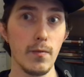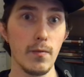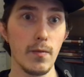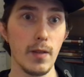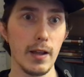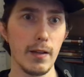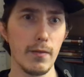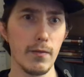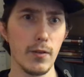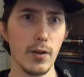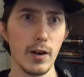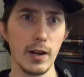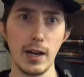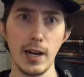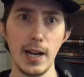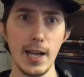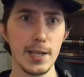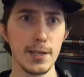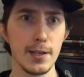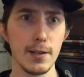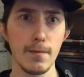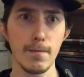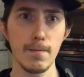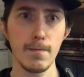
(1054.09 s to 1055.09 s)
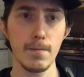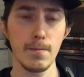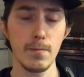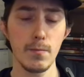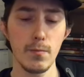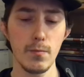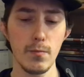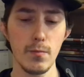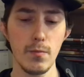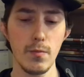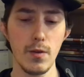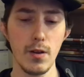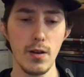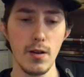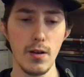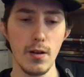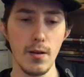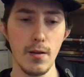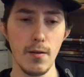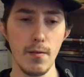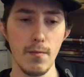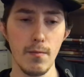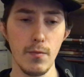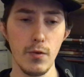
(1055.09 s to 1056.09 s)
like for a classic
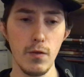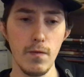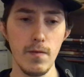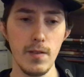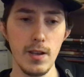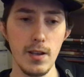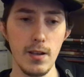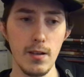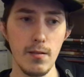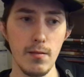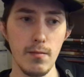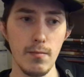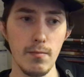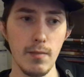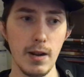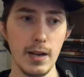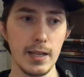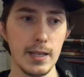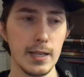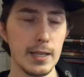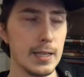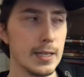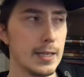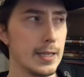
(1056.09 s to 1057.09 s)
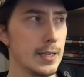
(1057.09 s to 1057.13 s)
uh, movie, like